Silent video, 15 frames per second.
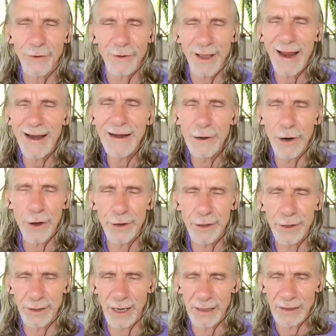you can
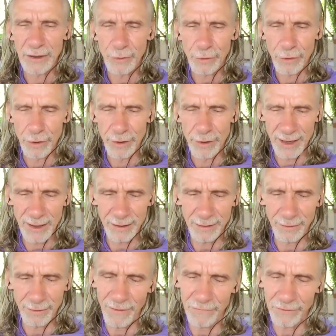learn that you
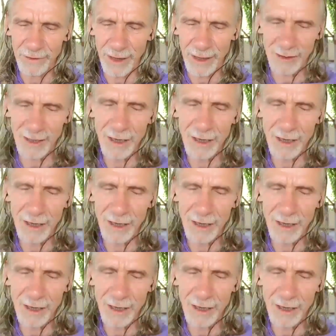connect with that